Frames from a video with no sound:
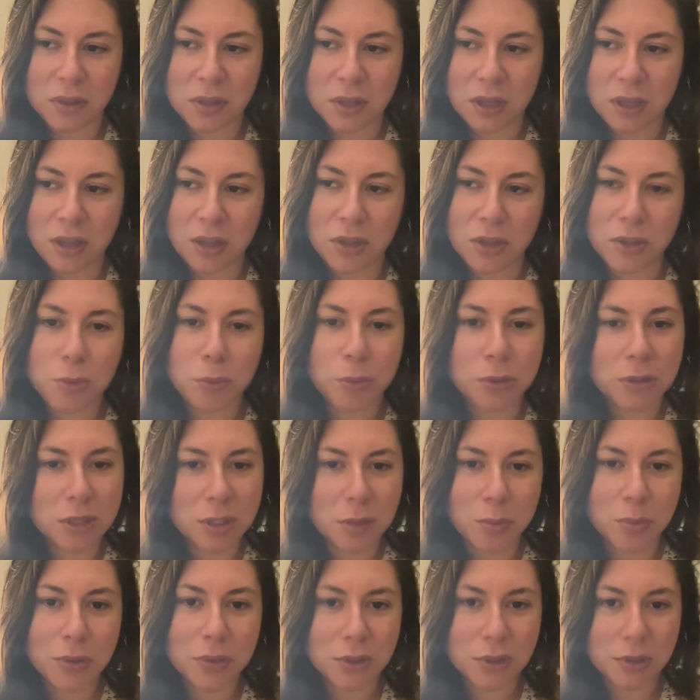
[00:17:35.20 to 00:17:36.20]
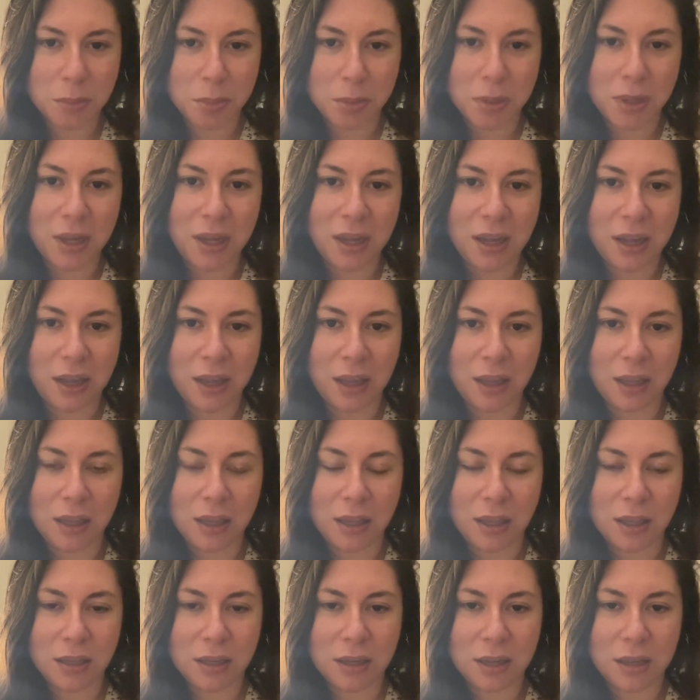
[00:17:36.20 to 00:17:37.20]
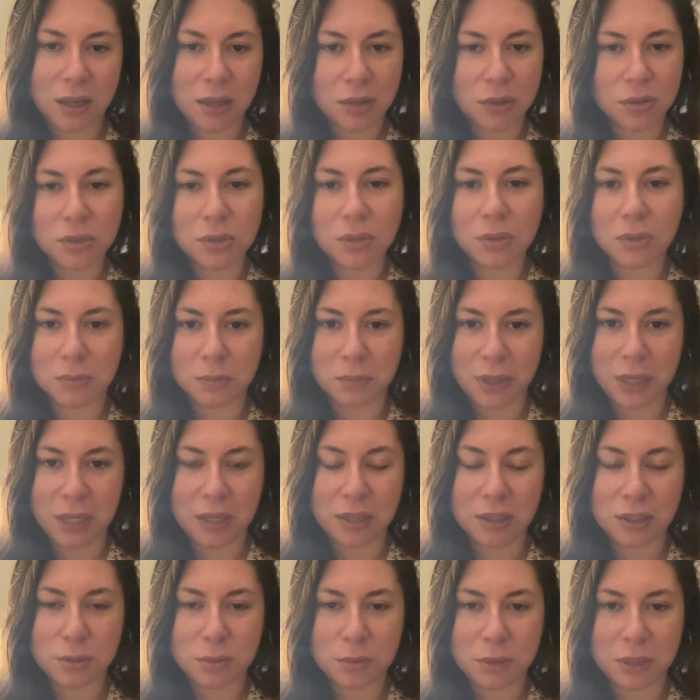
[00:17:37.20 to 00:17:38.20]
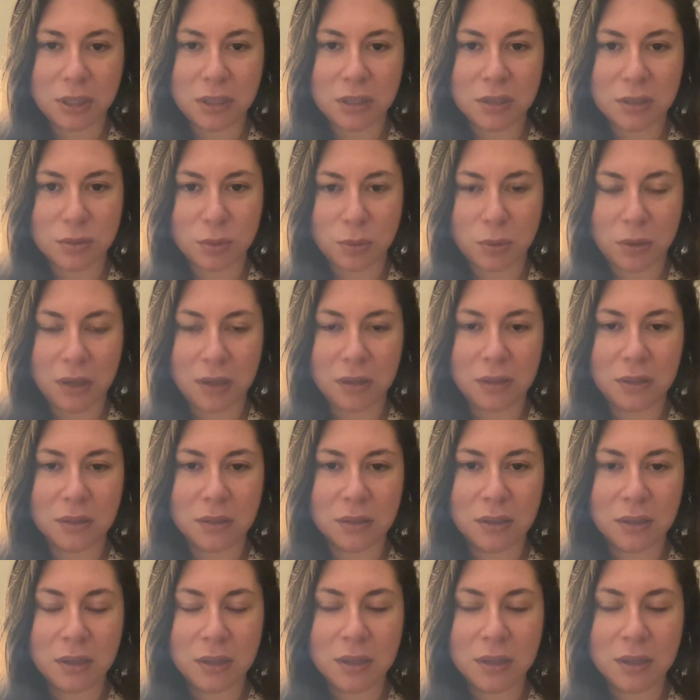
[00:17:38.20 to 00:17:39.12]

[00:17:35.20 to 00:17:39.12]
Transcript: those principles apply in household management as well.